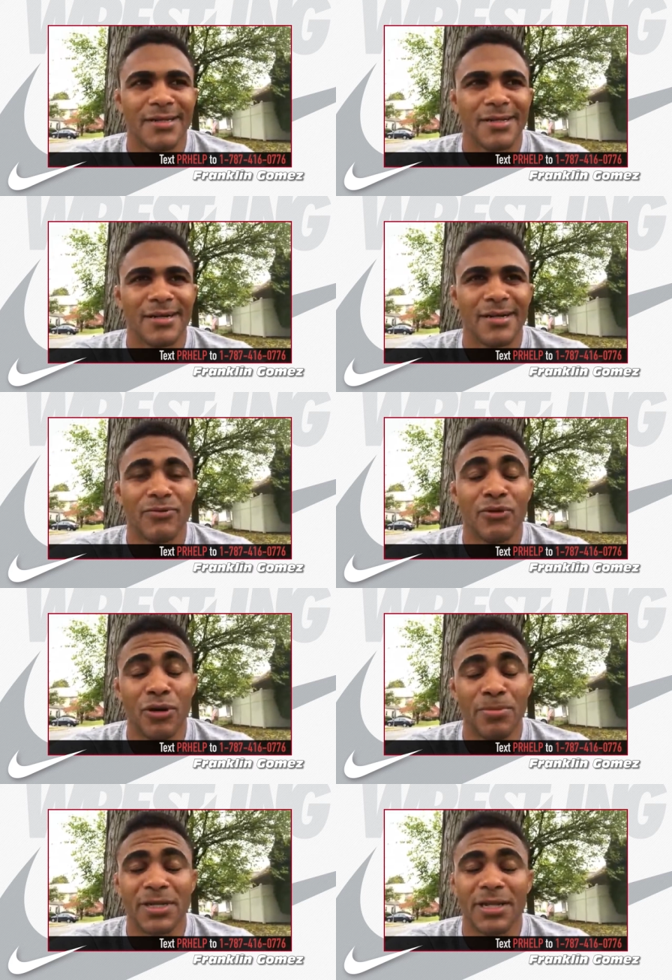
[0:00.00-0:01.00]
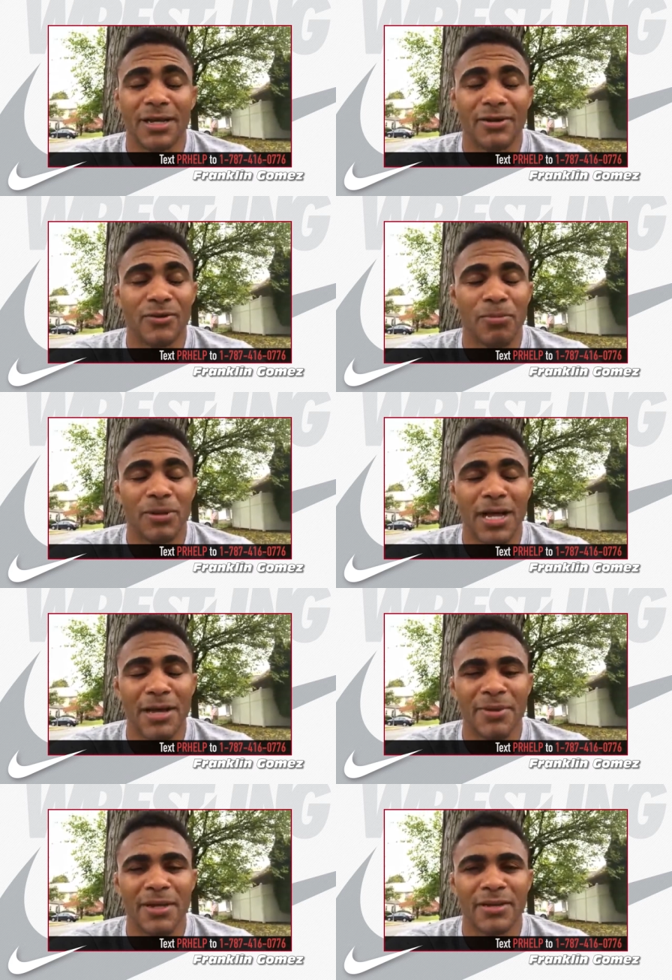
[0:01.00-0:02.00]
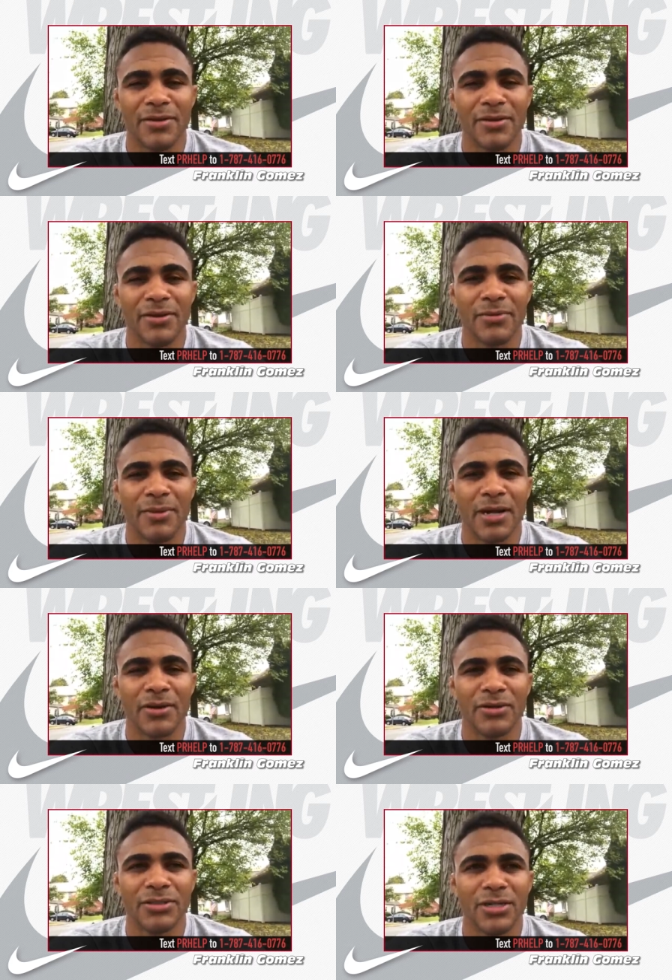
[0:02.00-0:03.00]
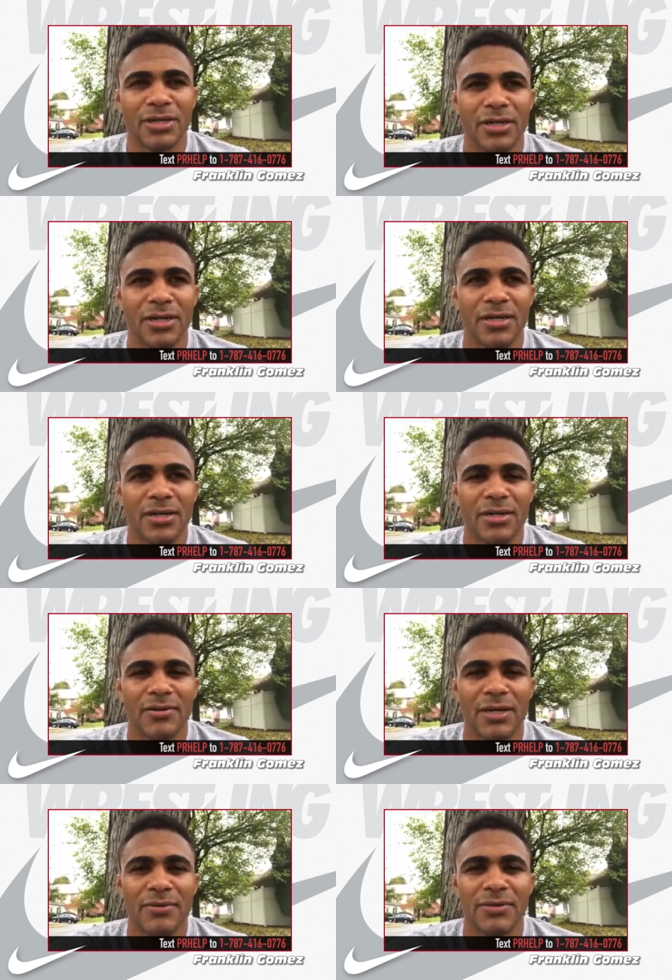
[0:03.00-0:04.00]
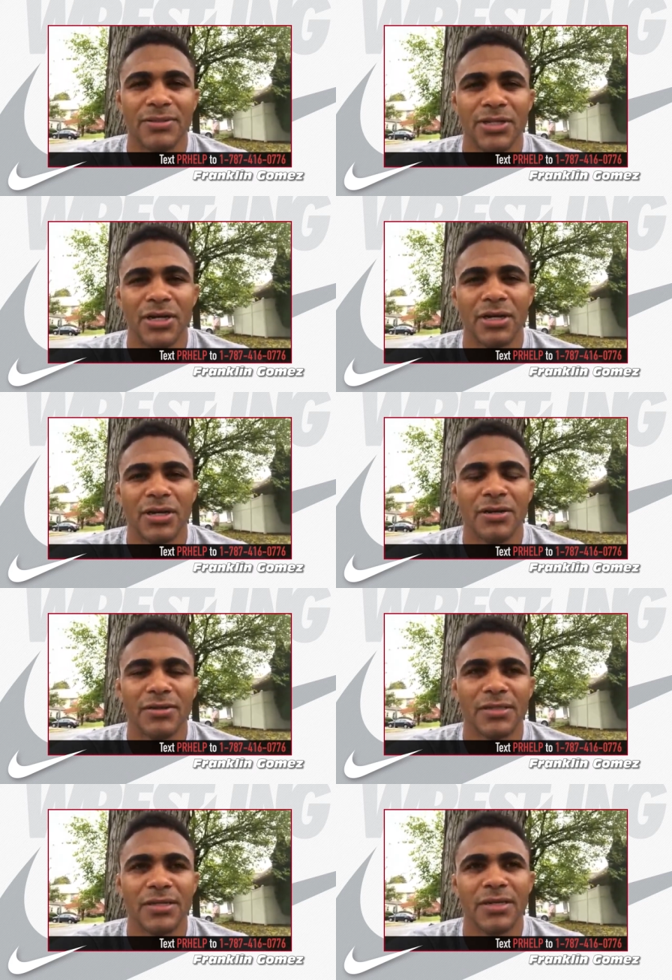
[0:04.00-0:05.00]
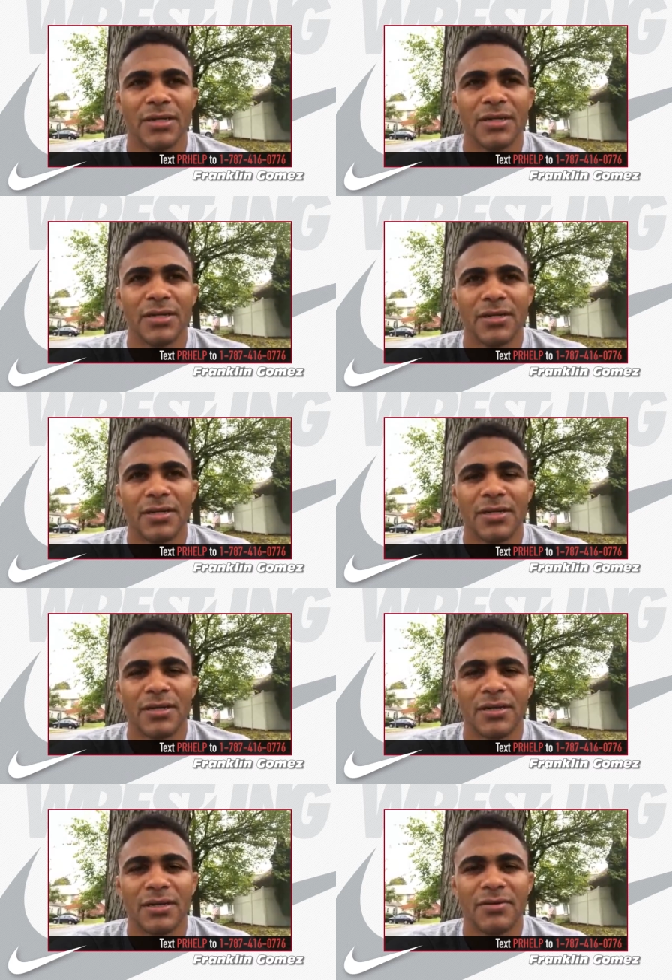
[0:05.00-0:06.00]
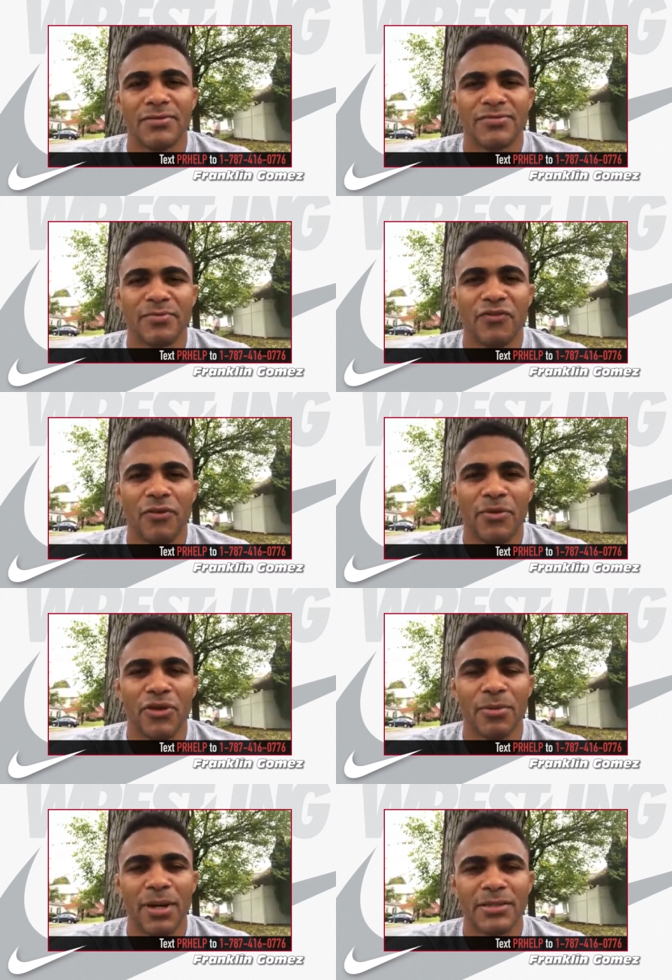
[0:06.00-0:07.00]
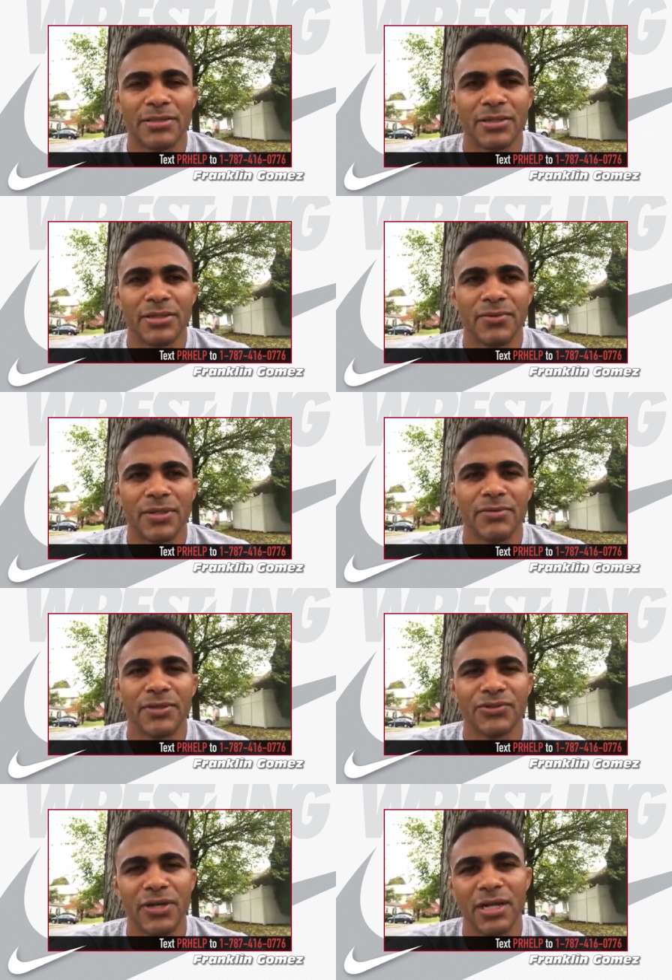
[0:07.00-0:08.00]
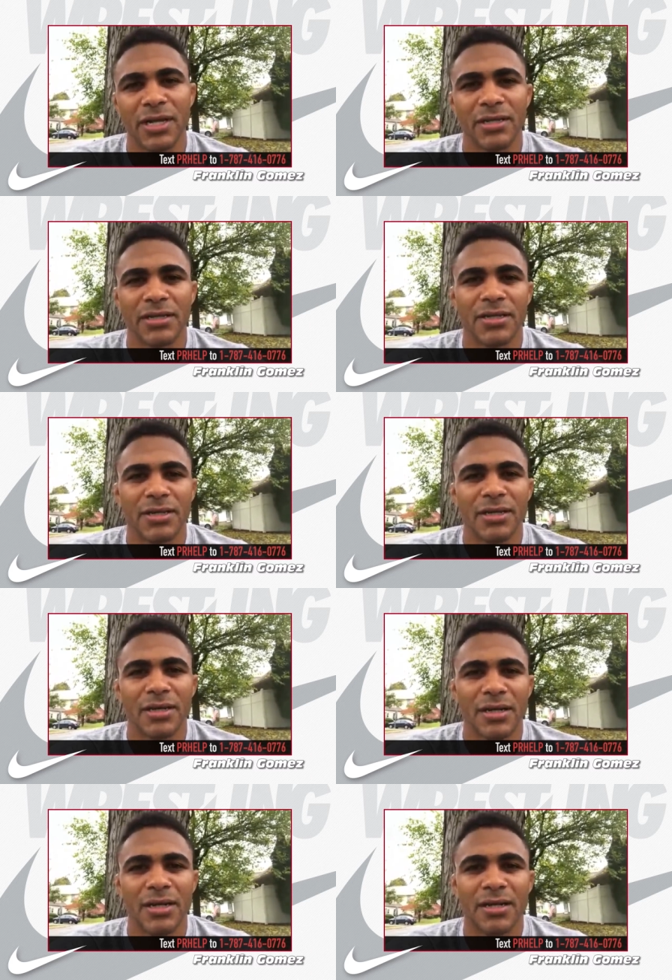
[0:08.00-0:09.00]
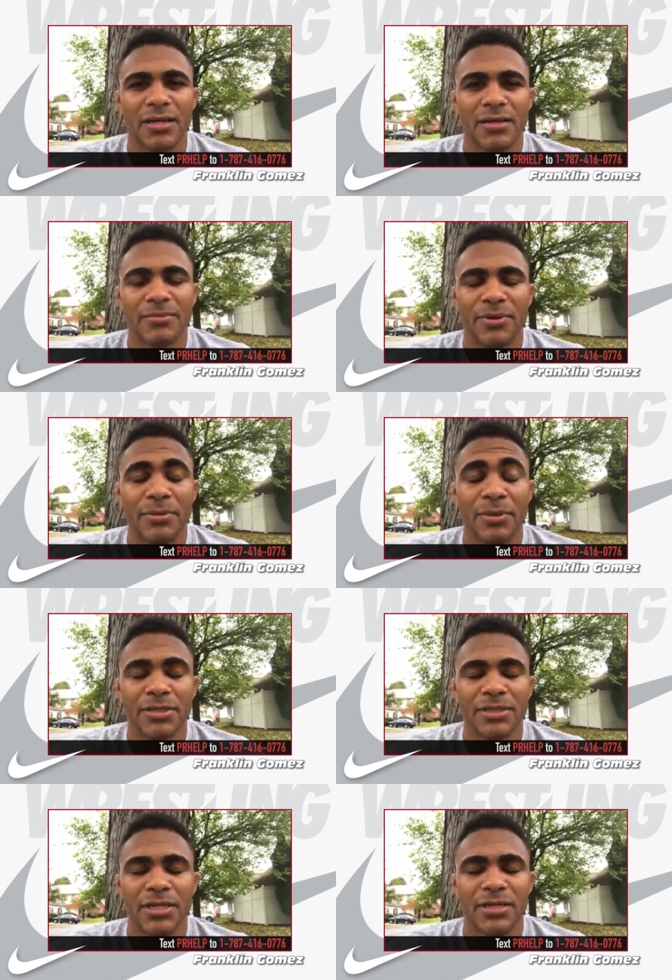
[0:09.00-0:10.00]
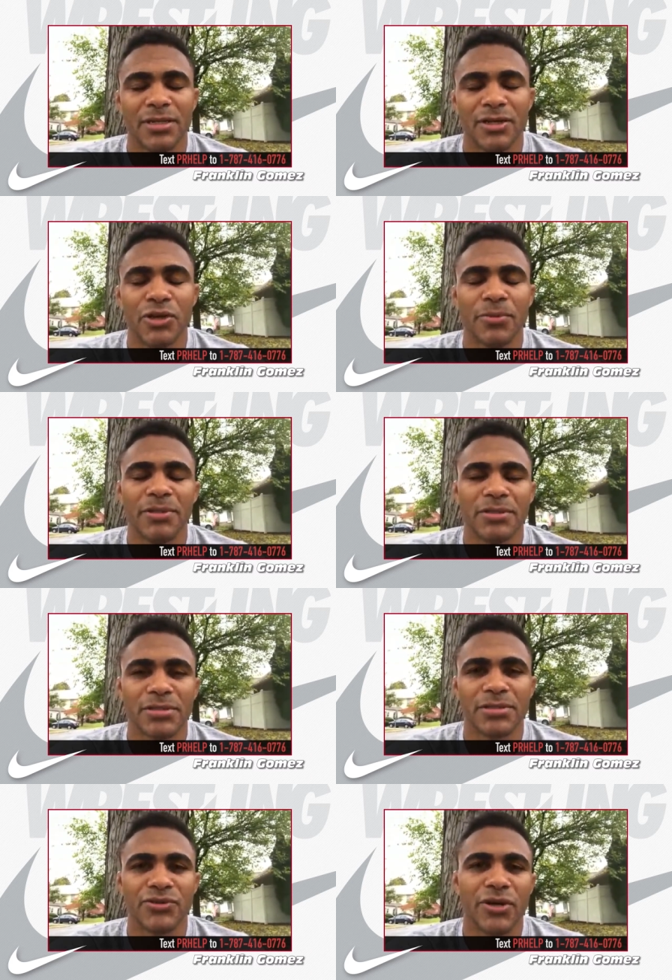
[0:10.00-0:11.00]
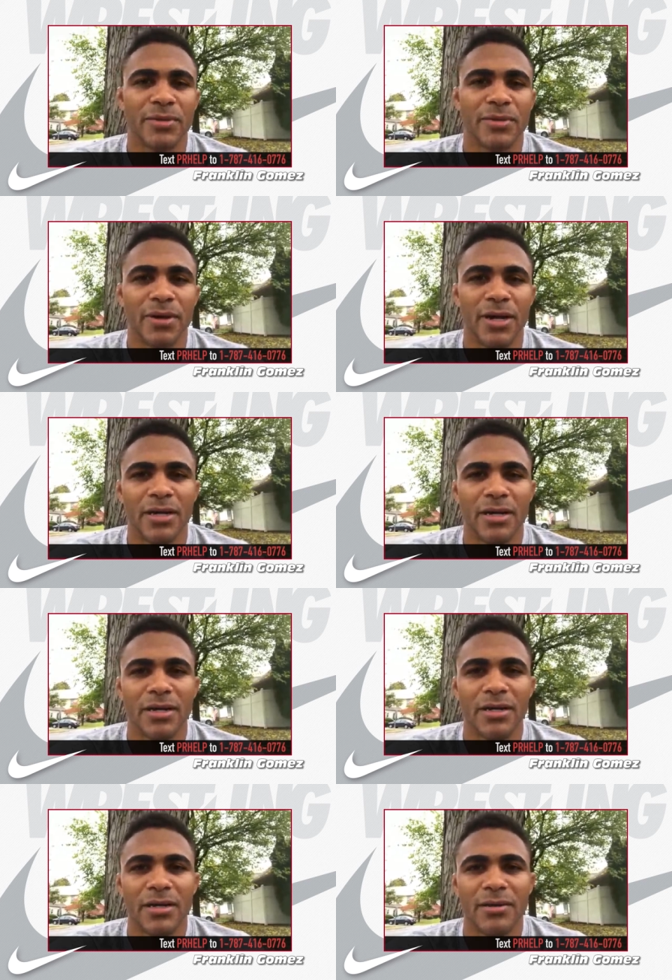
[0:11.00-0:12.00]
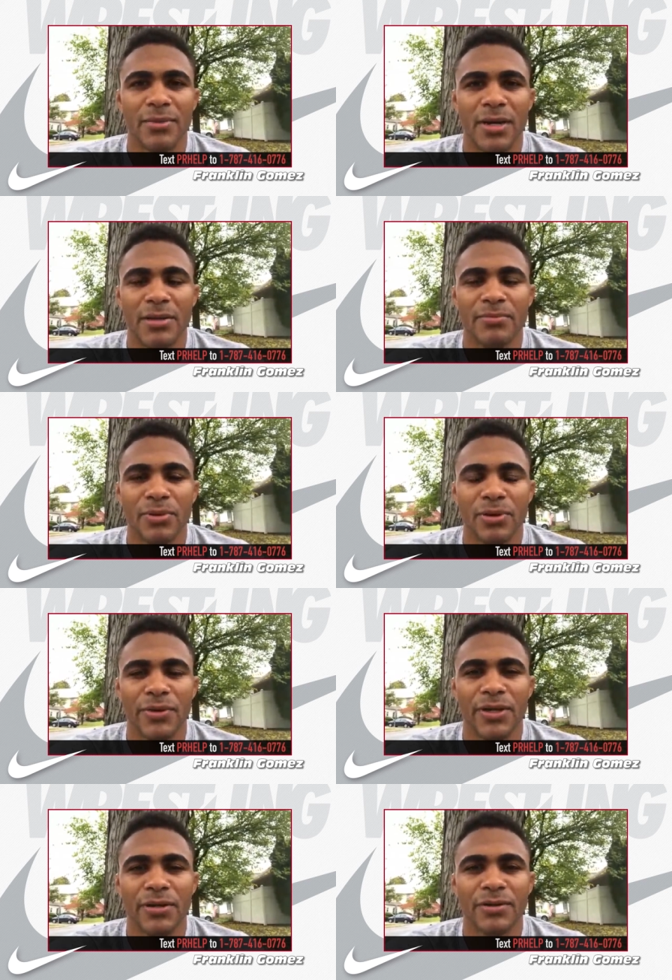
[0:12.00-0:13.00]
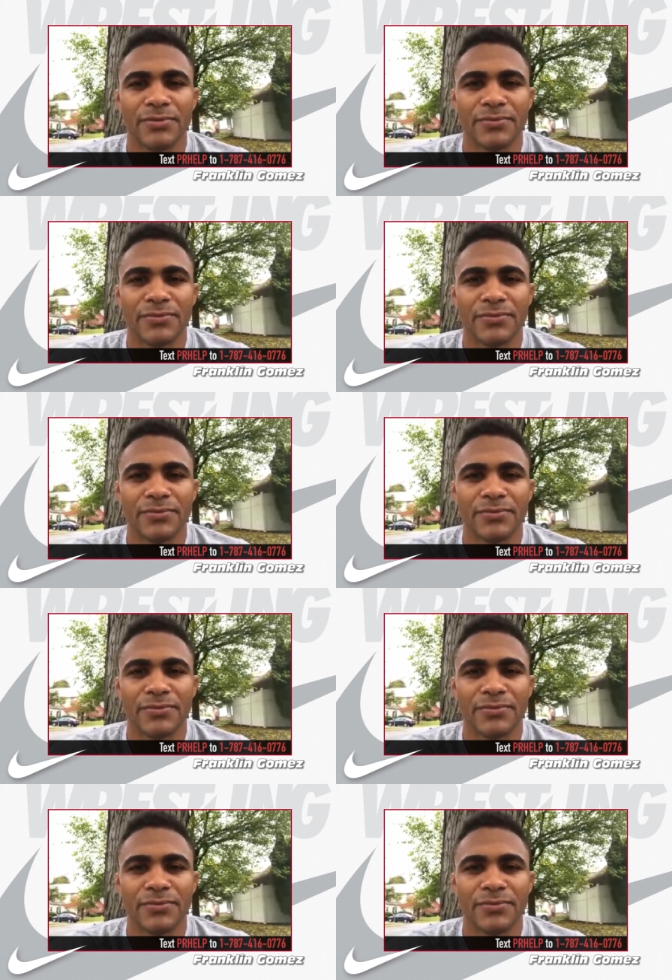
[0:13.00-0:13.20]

uh, ropes, a lot of rope climbing. So my coach, uh, when I was younger, I was a uh, uh, from Cuba, so we, we trained like like pretty much like the Cubans train back back in Puerto Rico.